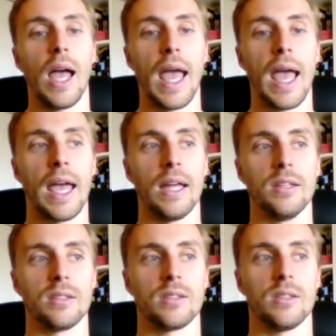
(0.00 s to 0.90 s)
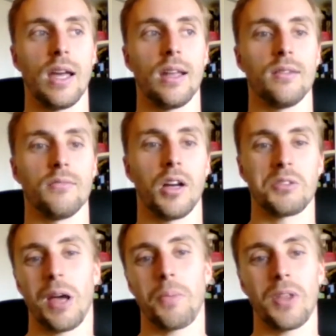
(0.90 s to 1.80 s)
And then on
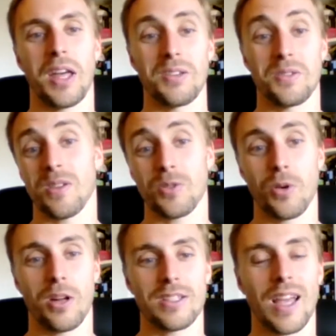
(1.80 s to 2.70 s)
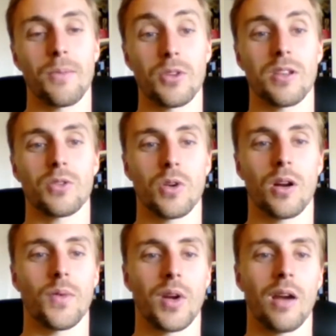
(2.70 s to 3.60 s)
top of that, you're still short on time, you're still short
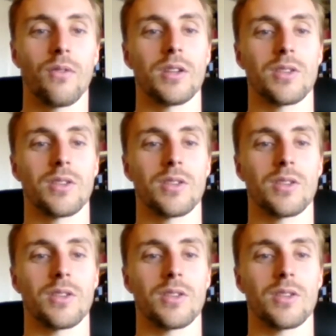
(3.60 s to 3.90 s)
on recovery.